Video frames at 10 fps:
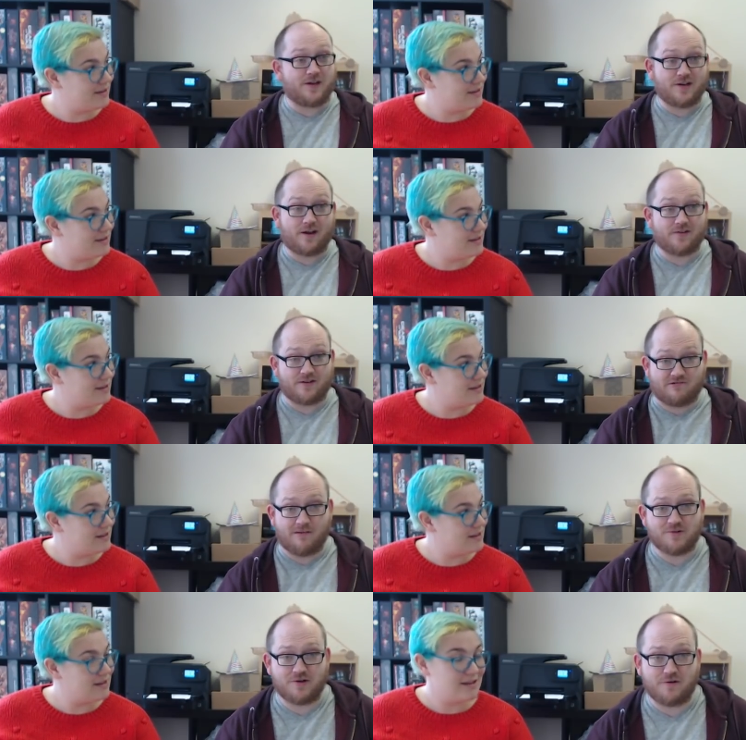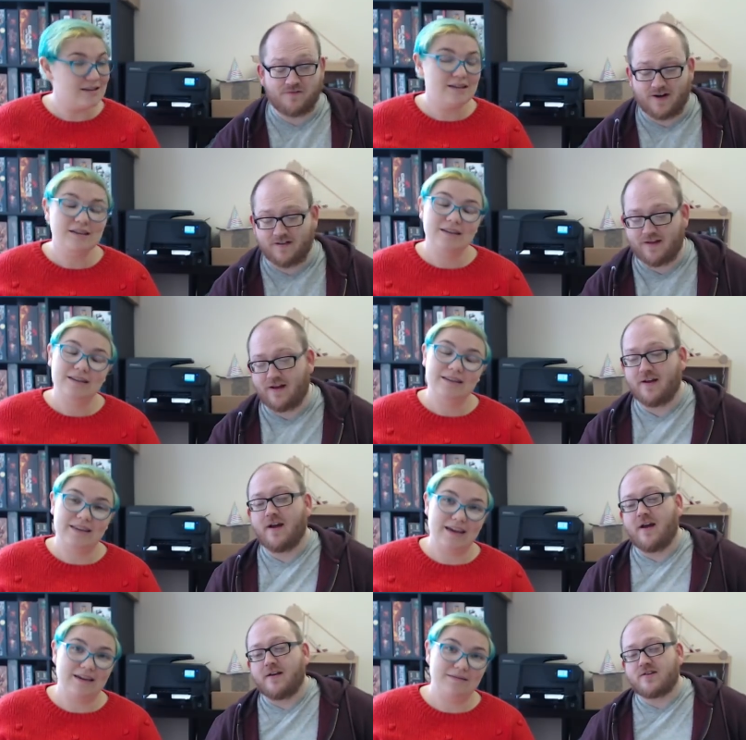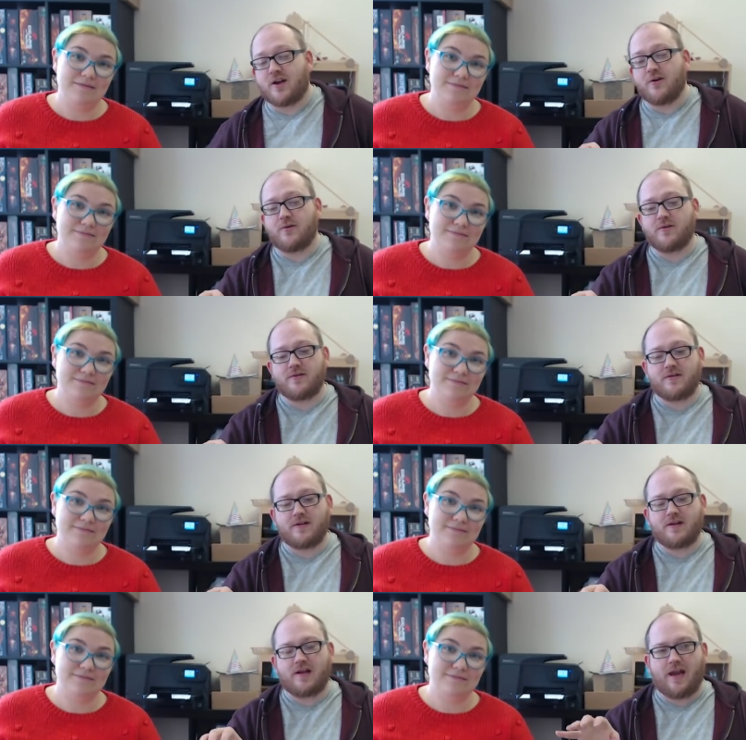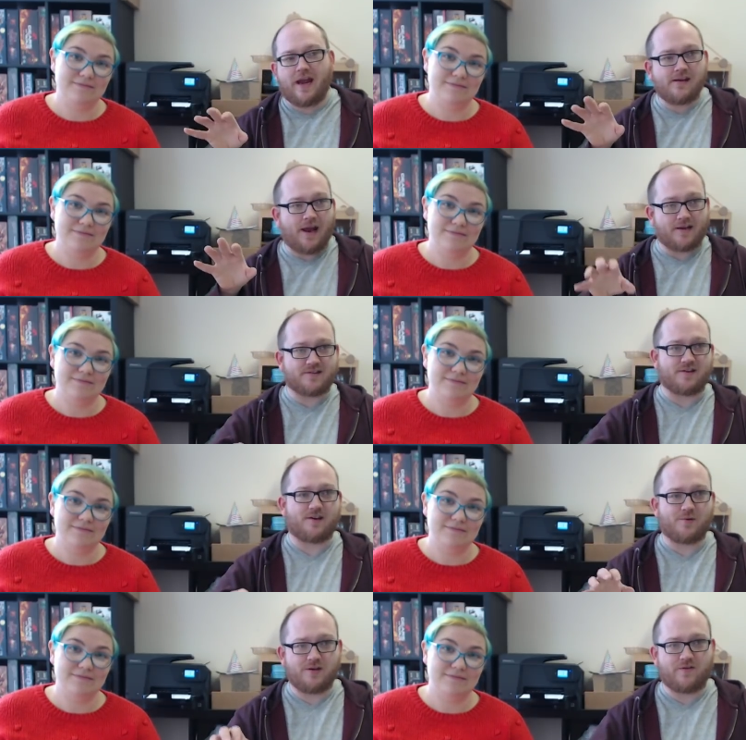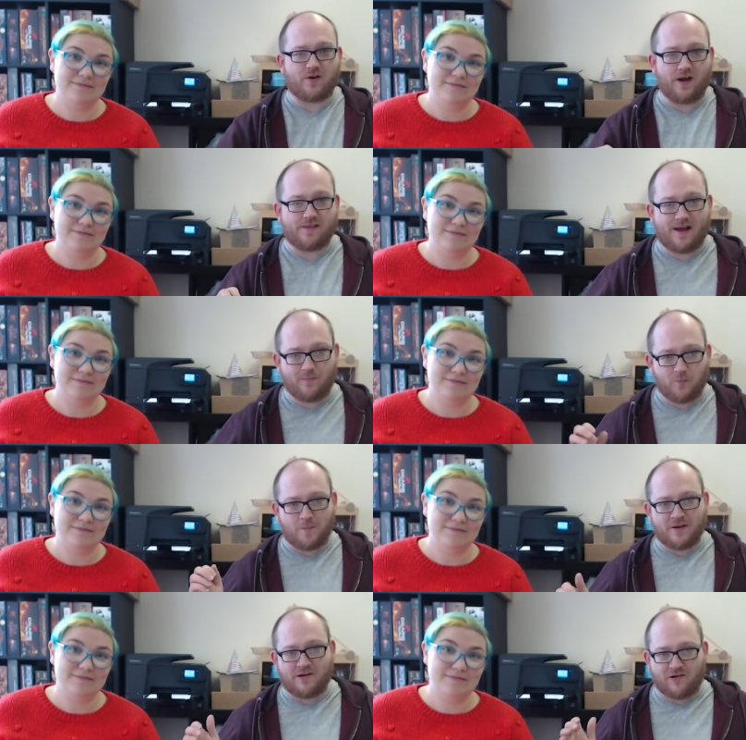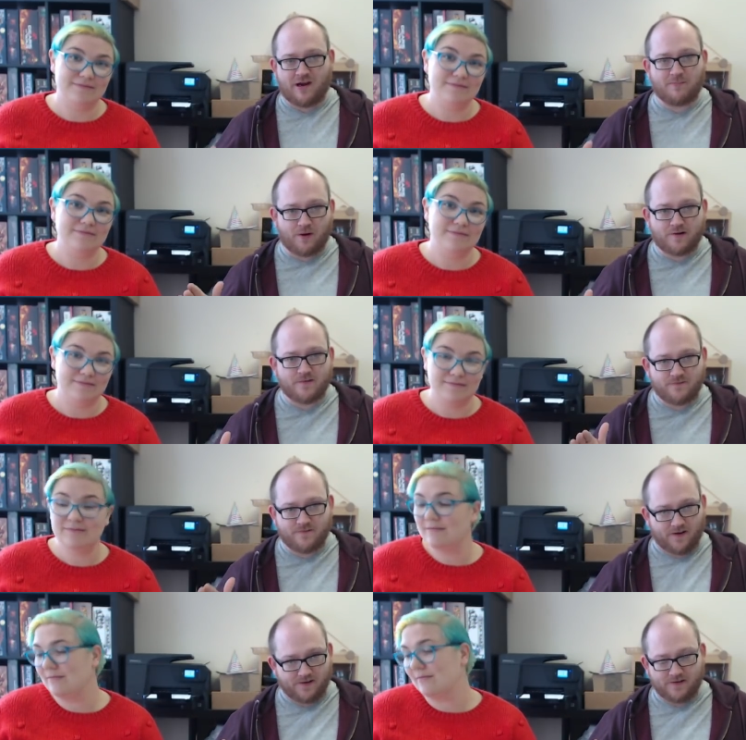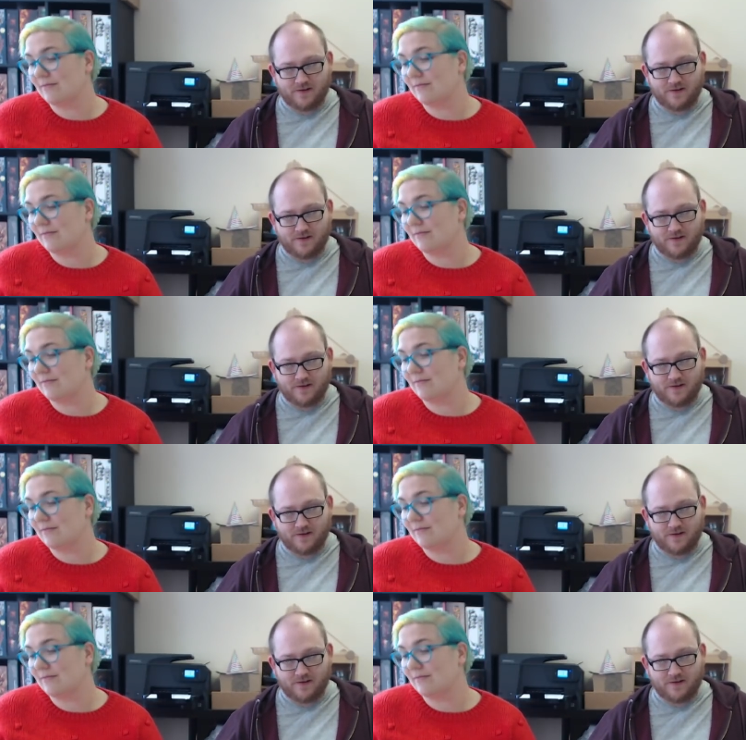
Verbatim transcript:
Speaker 1: check the description, you'll find it there. Yeah. So, in essence, what you've got in that whopping great box of fun